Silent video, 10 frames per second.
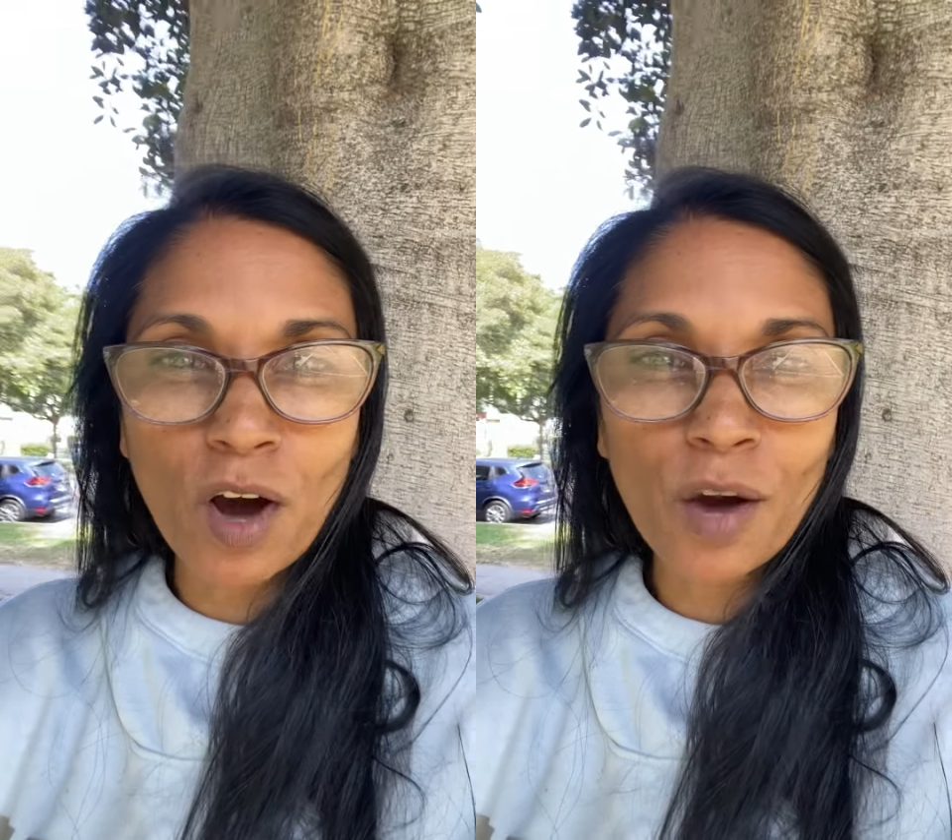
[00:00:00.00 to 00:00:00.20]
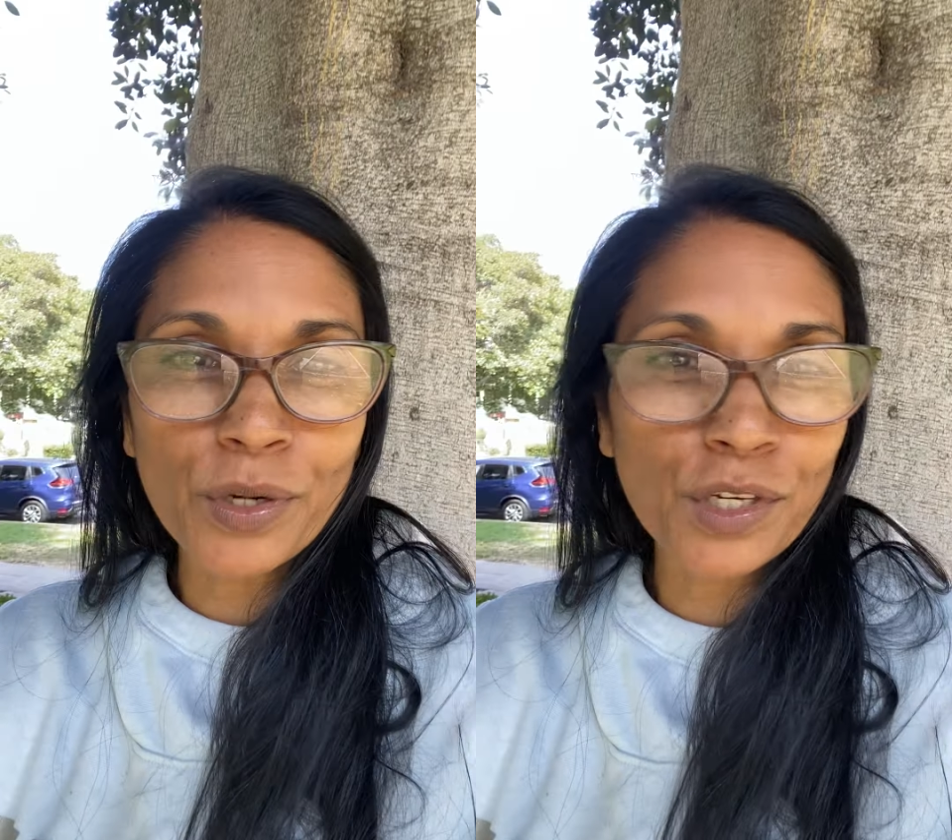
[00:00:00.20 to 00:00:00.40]

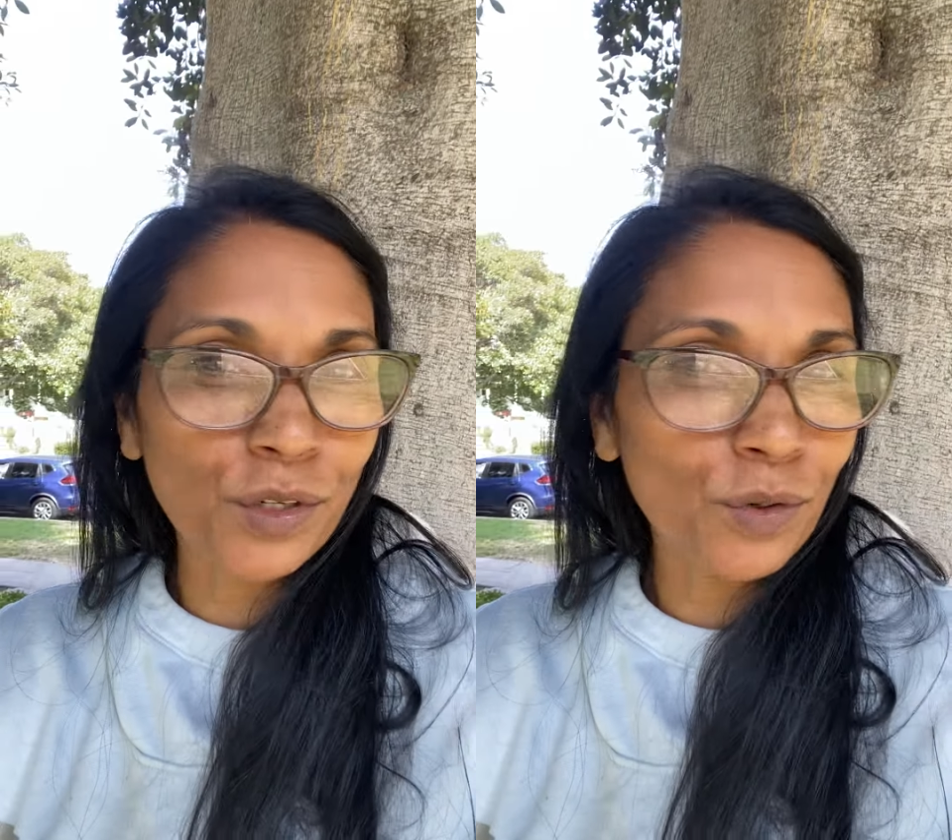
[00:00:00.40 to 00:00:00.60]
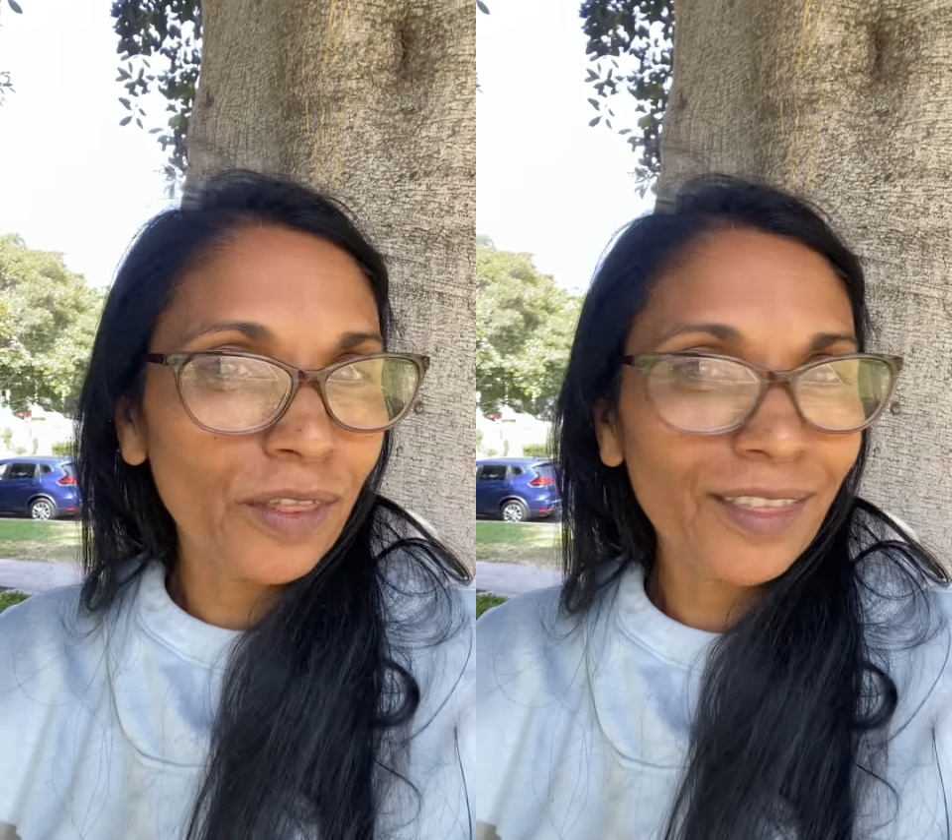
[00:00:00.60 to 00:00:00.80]
wrong with
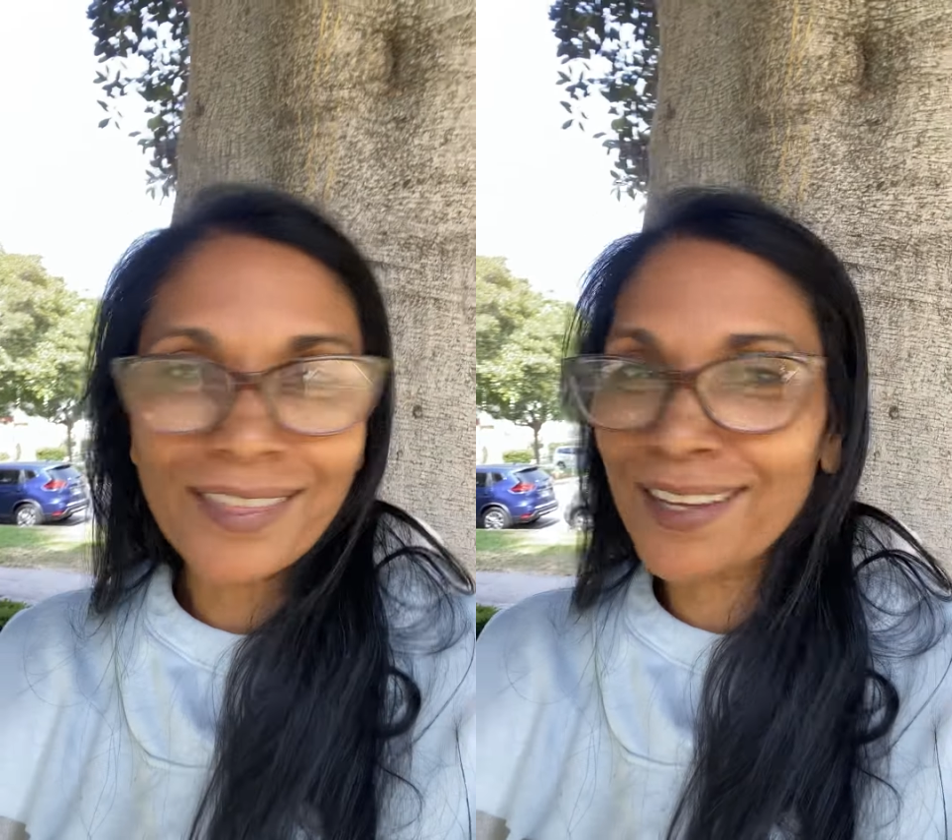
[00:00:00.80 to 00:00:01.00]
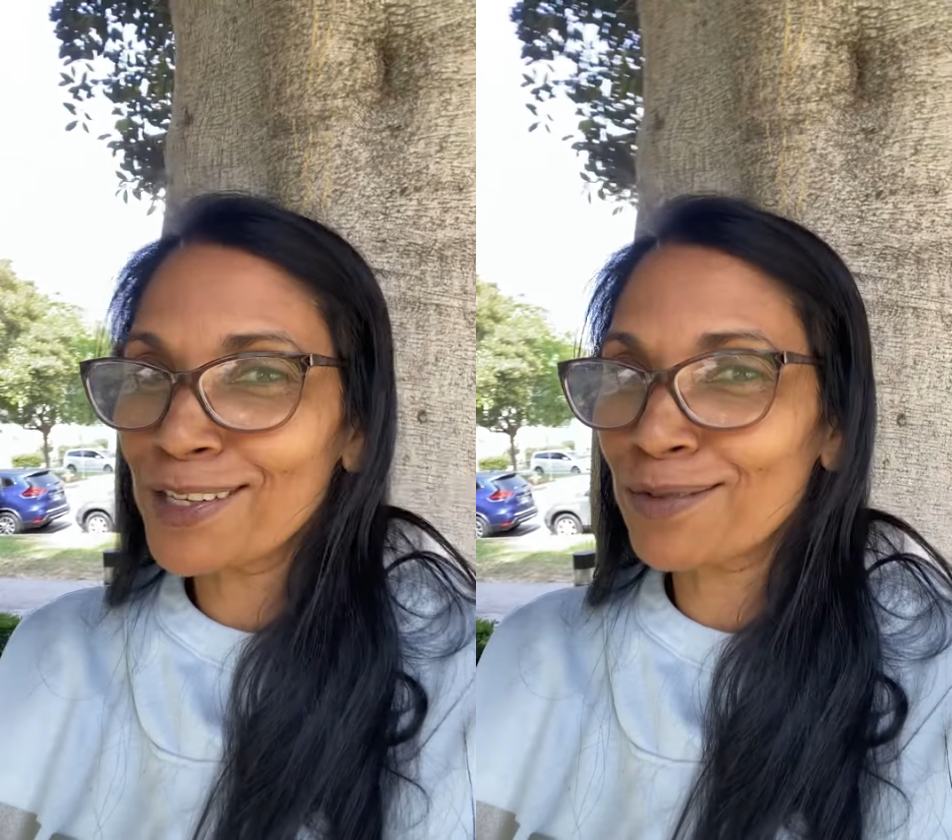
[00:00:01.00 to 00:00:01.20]
you.
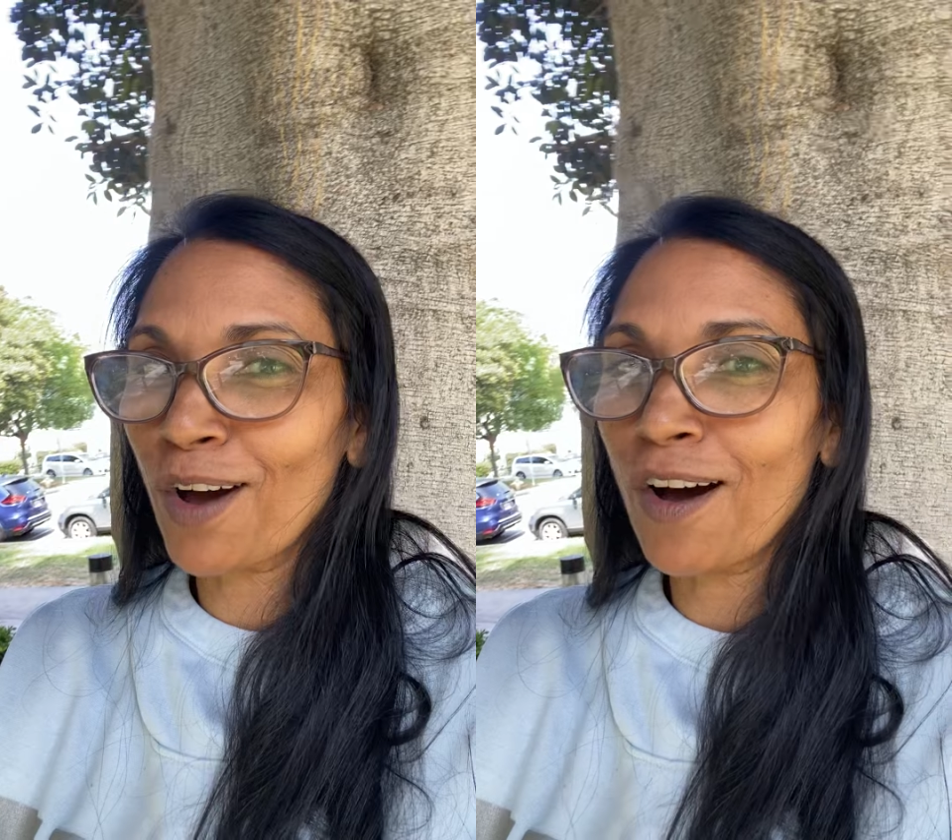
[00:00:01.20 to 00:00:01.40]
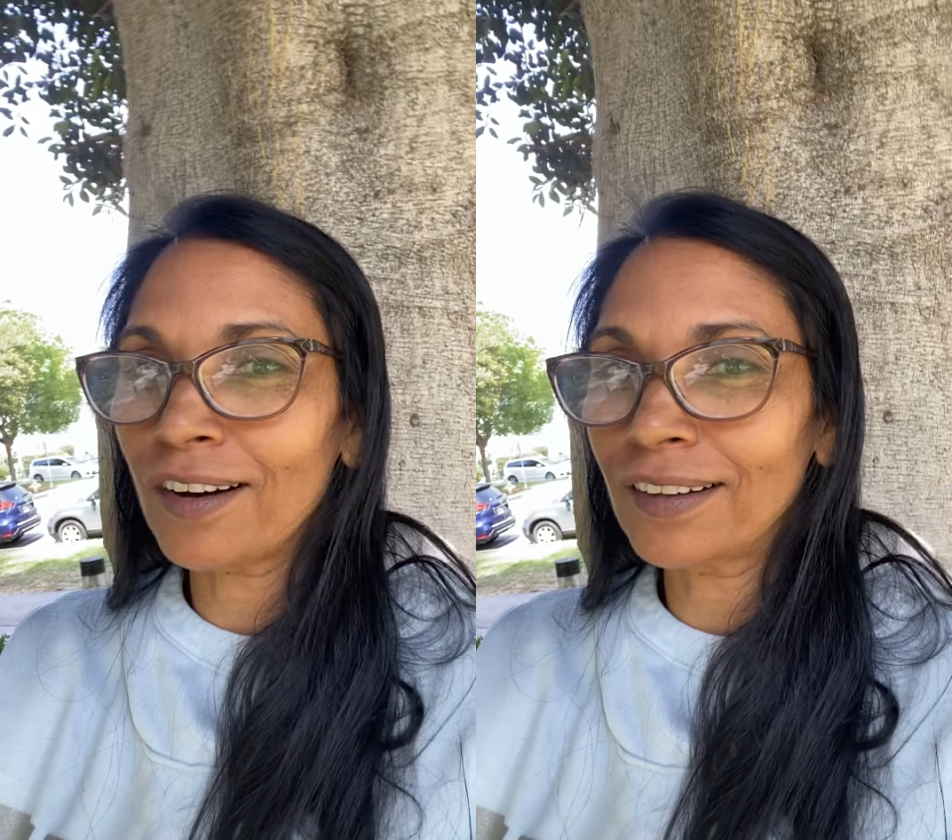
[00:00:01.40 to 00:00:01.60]
Nothing is
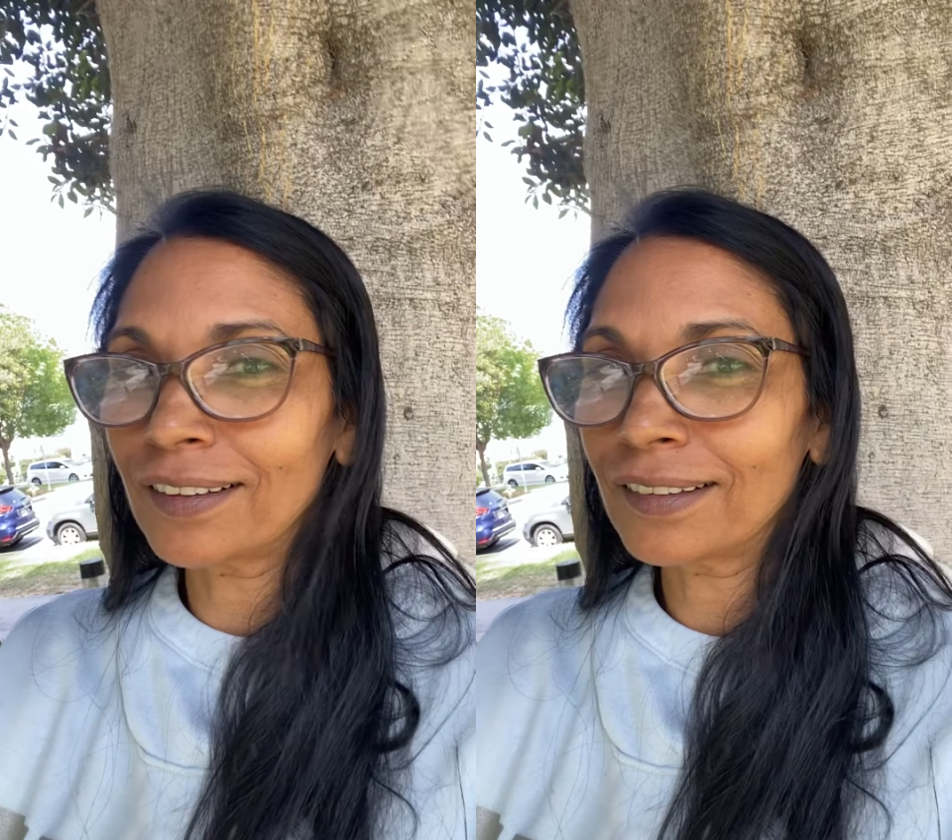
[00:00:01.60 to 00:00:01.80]
wrong.